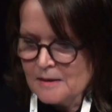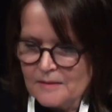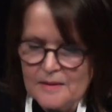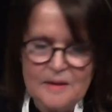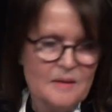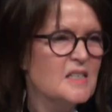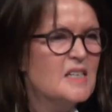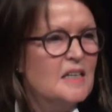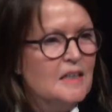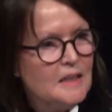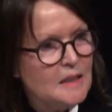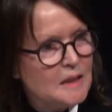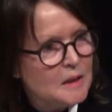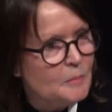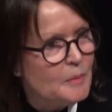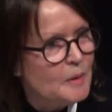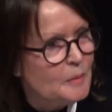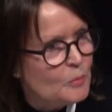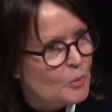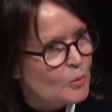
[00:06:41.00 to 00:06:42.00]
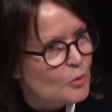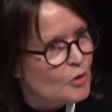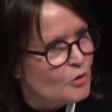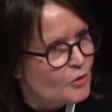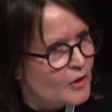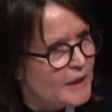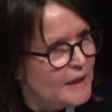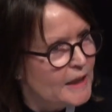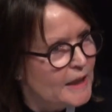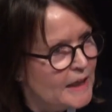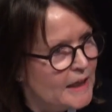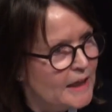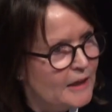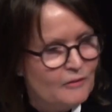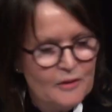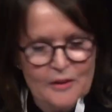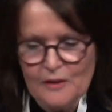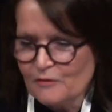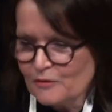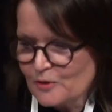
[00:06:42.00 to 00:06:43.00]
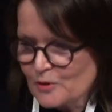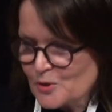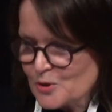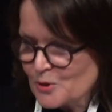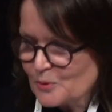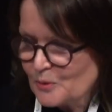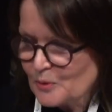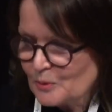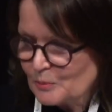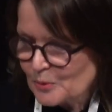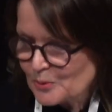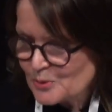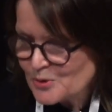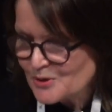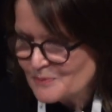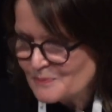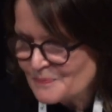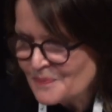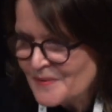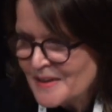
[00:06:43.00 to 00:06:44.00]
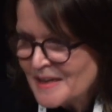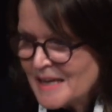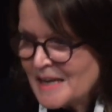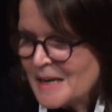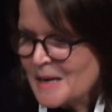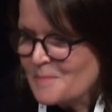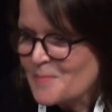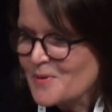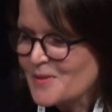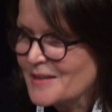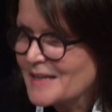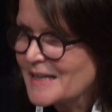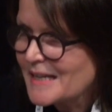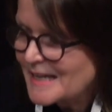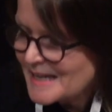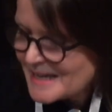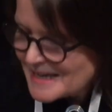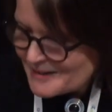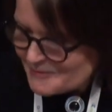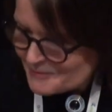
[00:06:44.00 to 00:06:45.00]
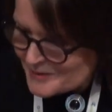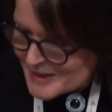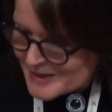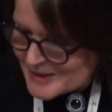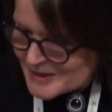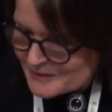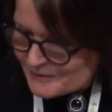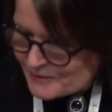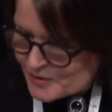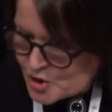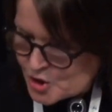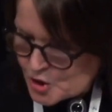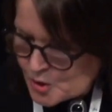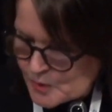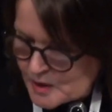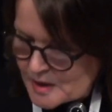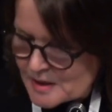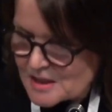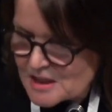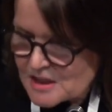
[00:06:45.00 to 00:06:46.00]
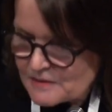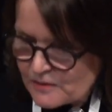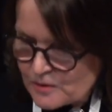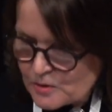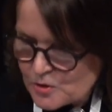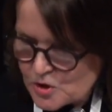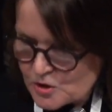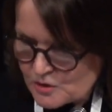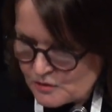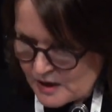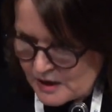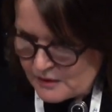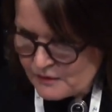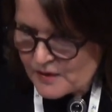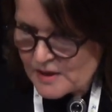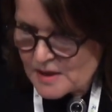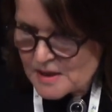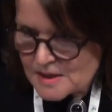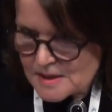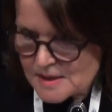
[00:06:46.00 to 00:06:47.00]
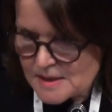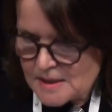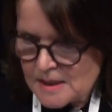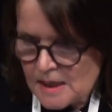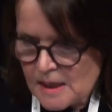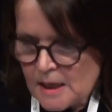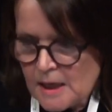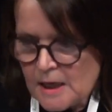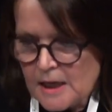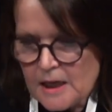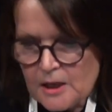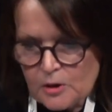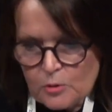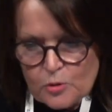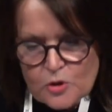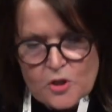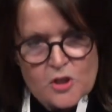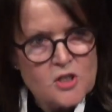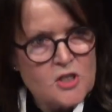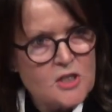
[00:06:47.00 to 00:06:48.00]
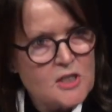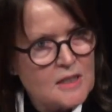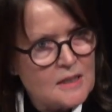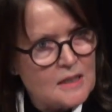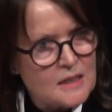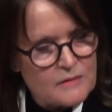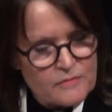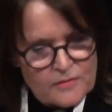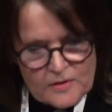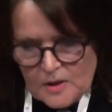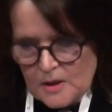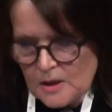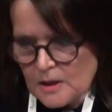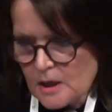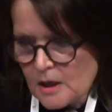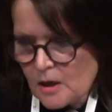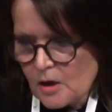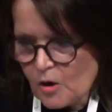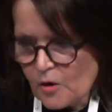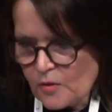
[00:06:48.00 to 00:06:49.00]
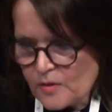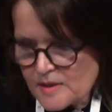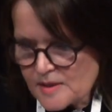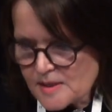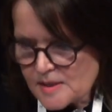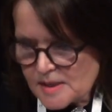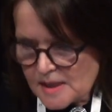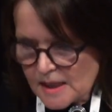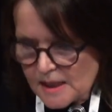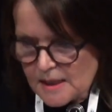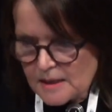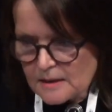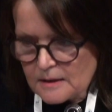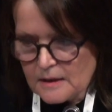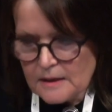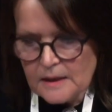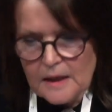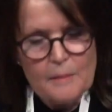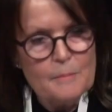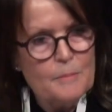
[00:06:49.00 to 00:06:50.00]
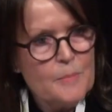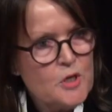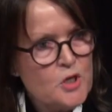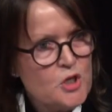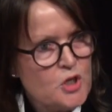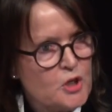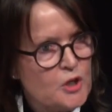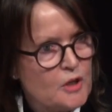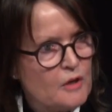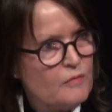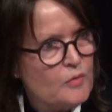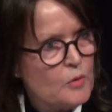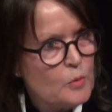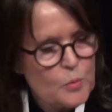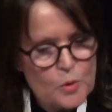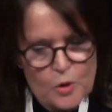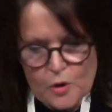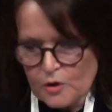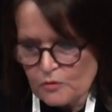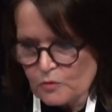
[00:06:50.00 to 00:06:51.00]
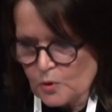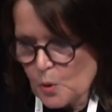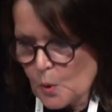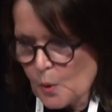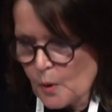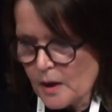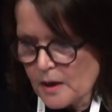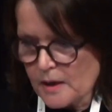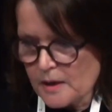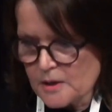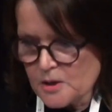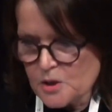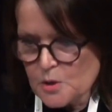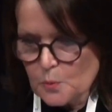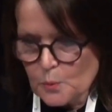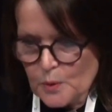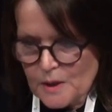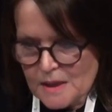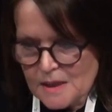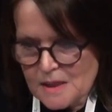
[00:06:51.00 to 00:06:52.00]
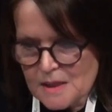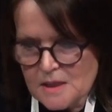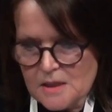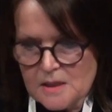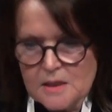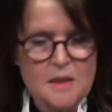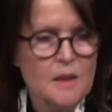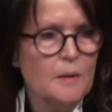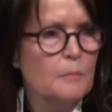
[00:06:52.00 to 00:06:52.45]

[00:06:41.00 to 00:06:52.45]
There's a little bit more grey hair in the photo at the bottom. But the key reason for showing this photograph is, in order to deliver on the scale and ambition of the work required, we needed